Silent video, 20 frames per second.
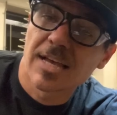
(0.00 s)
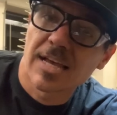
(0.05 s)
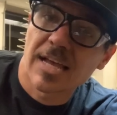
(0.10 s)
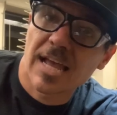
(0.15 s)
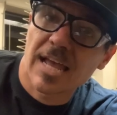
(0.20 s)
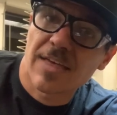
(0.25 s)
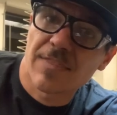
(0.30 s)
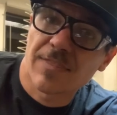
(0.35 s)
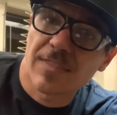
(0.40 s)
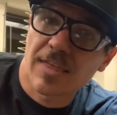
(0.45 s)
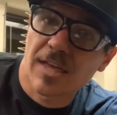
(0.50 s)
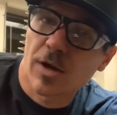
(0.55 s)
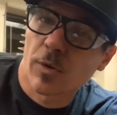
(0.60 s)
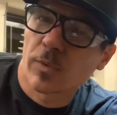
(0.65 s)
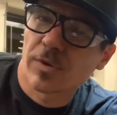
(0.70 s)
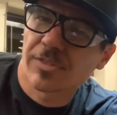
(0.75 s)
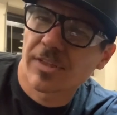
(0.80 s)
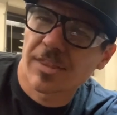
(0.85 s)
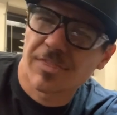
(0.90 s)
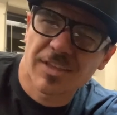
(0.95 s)
and
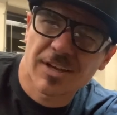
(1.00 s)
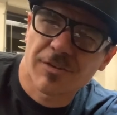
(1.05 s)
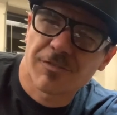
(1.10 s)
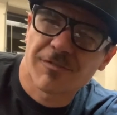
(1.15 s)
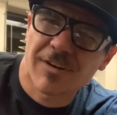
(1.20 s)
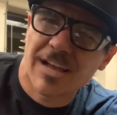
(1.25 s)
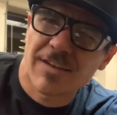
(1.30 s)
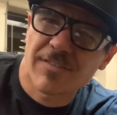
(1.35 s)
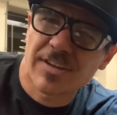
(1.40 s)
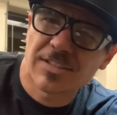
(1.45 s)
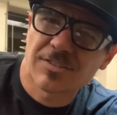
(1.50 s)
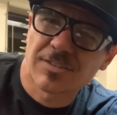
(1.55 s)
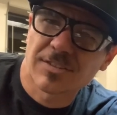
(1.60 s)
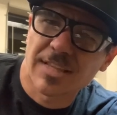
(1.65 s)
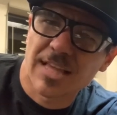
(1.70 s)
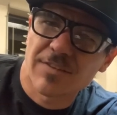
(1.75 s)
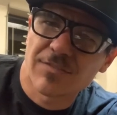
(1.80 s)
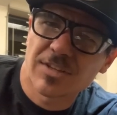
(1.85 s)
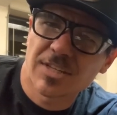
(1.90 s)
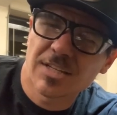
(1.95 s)
with, I think, a 5/8
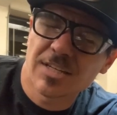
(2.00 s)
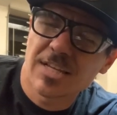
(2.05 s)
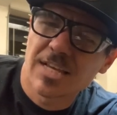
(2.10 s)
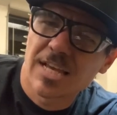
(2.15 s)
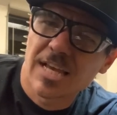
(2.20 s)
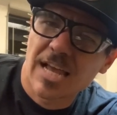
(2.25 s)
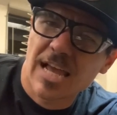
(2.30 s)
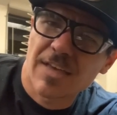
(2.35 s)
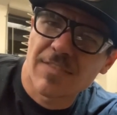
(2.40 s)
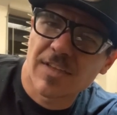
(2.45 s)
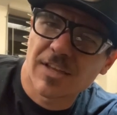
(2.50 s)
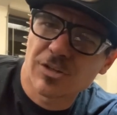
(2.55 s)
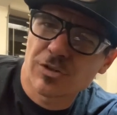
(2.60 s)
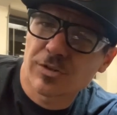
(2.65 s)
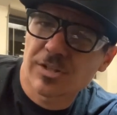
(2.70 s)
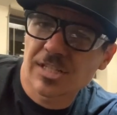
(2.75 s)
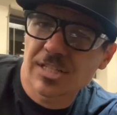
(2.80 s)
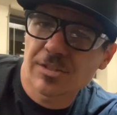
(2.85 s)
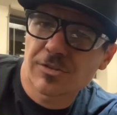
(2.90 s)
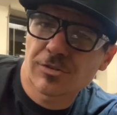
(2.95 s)
11, and then you
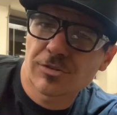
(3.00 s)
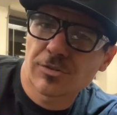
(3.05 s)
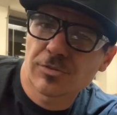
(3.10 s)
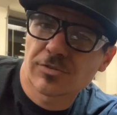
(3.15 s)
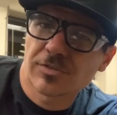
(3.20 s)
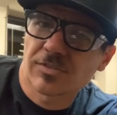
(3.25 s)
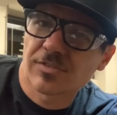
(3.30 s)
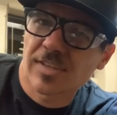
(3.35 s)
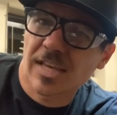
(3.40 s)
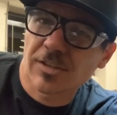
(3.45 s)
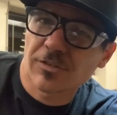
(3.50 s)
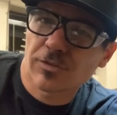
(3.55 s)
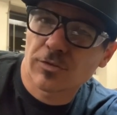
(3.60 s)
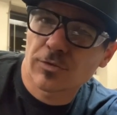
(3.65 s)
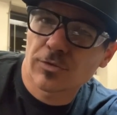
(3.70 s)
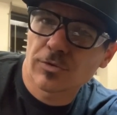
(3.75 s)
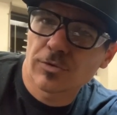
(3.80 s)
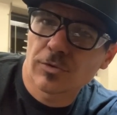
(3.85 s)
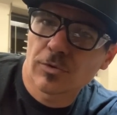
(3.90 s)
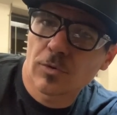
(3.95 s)
can either use a set
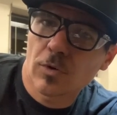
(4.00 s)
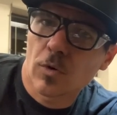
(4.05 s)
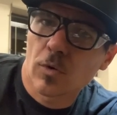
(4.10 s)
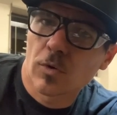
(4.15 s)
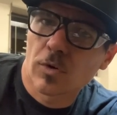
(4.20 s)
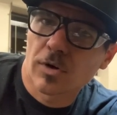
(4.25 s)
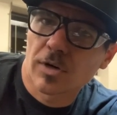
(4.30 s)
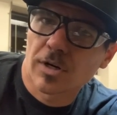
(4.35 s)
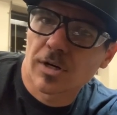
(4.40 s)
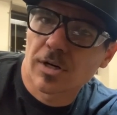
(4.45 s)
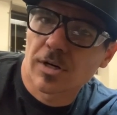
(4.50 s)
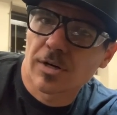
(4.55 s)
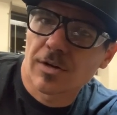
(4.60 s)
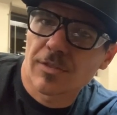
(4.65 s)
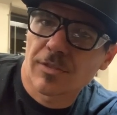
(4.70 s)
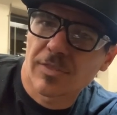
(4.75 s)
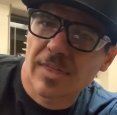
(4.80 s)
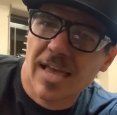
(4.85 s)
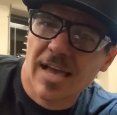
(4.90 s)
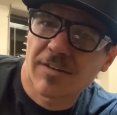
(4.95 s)
screw
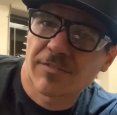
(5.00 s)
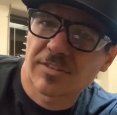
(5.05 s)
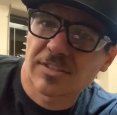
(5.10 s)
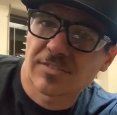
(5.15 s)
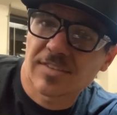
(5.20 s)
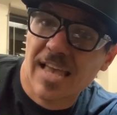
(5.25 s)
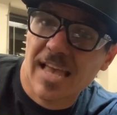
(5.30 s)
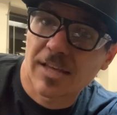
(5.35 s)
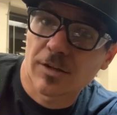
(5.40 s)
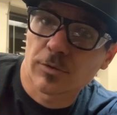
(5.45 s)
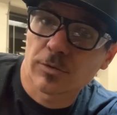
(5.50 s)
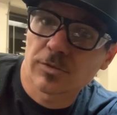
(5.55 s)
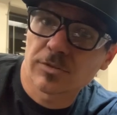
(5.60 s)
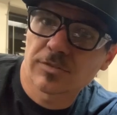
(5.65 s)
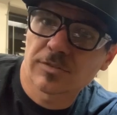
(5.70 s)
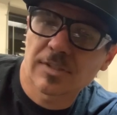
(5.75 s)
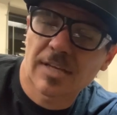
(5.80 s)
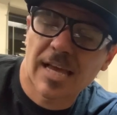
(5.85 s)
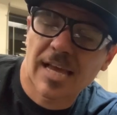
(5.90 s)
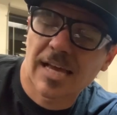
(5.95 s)
or they have these
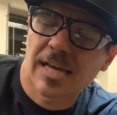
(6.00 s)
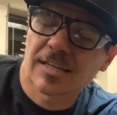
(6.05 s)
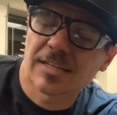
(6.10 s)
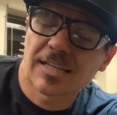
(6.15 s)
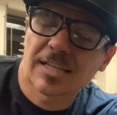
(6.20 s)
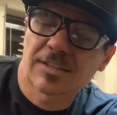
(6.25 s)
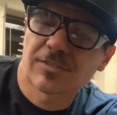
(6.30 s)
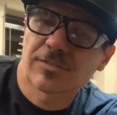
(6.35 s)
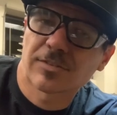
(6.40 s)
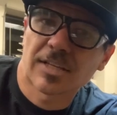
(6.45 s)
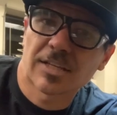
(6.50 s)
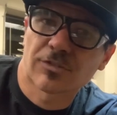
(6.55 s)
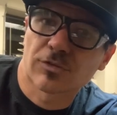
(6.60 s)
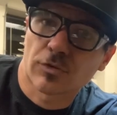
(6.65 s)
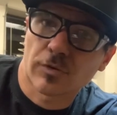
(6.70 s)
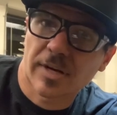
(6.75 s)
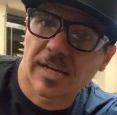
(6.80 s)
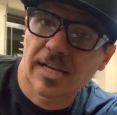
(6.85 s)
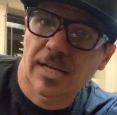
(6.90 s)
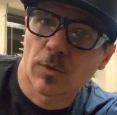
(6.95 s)
handles, and it's
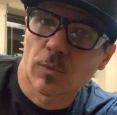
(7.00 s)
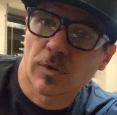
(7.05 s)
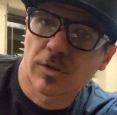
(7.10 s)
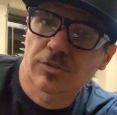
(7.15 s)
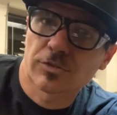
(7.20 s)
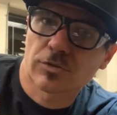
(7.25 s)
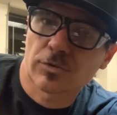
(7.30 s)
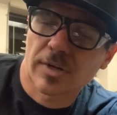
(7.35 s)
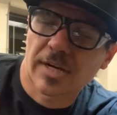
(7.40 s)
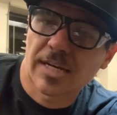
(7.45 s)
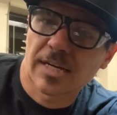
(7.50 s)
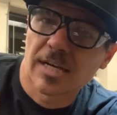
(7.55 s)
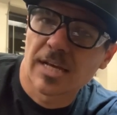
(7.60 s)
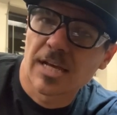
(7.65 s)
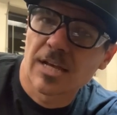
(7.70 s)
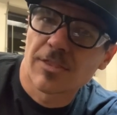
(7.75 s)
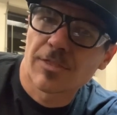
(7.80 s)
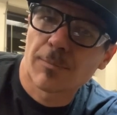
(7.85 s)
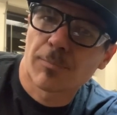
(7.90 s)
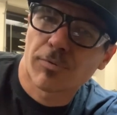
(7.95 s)
great. It works
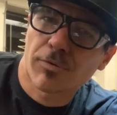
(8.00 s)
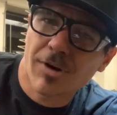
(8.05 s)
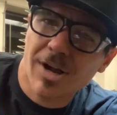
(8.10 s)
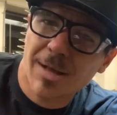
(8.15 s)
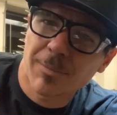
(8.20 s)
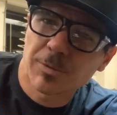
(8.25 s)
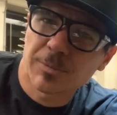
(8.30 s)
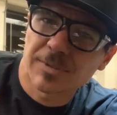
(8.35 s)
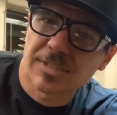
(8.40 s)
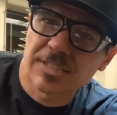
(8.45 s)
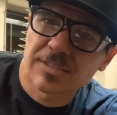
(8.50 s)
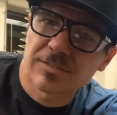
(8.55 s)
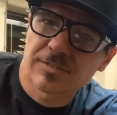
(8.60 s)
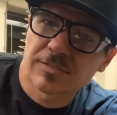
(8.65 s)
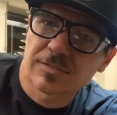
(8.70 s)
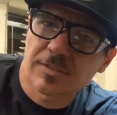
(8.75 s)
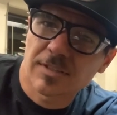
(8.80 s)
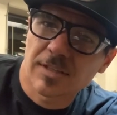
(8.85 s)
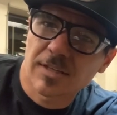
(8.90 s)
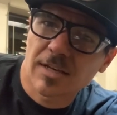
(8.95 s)
great. The problem
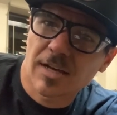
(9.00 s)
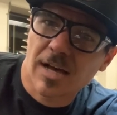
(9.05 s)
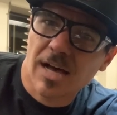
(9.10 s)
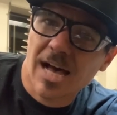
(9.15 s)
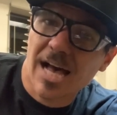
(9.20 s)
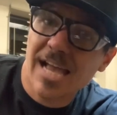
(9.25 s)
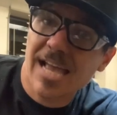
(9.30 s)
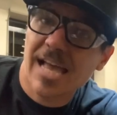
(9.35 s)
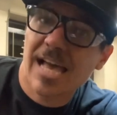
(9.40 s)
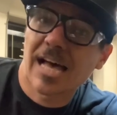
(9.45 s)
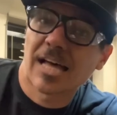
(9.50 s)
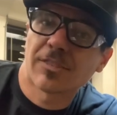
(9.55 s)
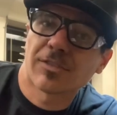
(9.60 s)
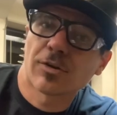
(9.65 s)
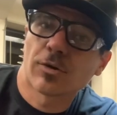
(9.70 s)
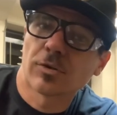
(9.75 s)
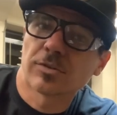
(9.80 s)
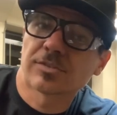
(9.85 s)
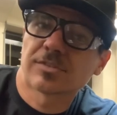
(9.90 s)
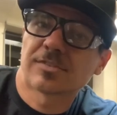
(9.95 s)
is I had the
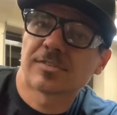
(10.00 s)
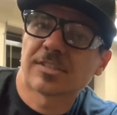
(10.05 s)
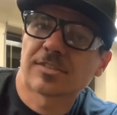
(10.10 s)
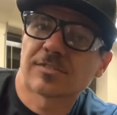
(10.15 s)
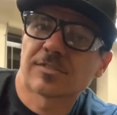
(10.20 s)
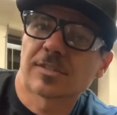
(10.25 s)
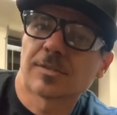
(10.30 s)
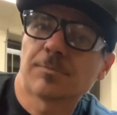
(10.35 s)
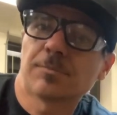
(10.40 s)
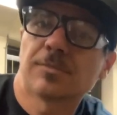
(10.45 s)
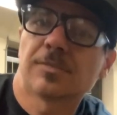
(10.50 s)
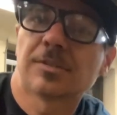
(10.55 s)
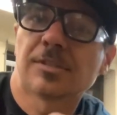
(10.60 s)
old system